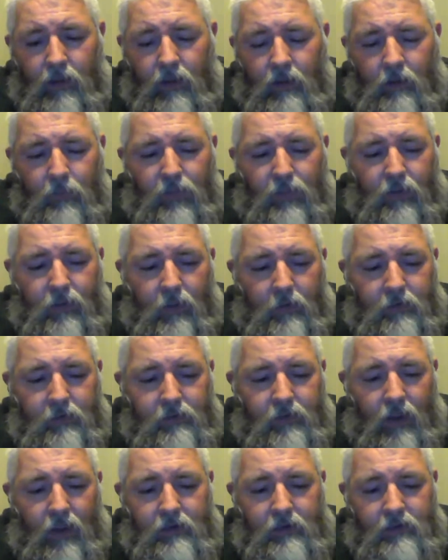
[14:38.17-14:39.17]
You can put those
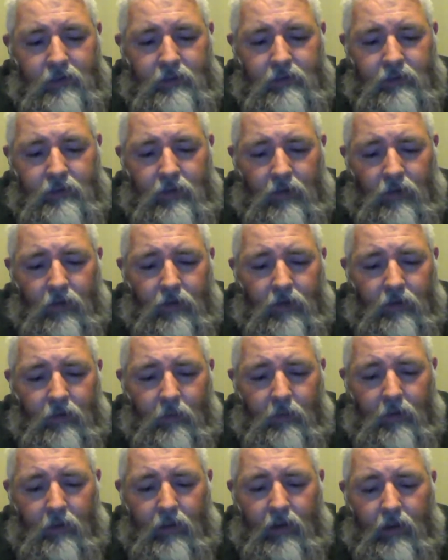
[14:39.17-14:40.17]
sanctions on,
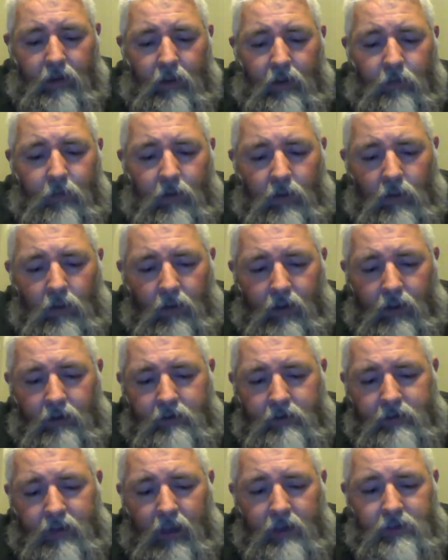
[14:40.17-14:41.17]
but if you look
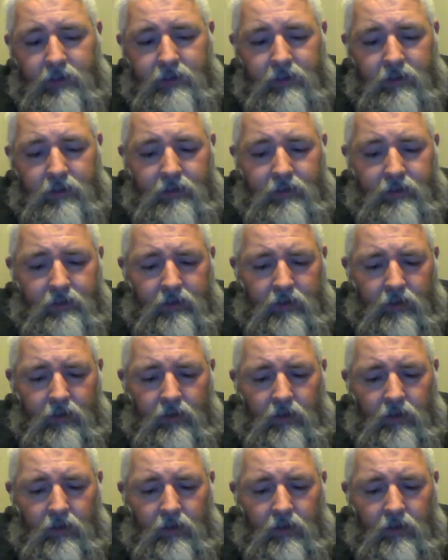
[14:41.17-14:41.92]
at sanctions,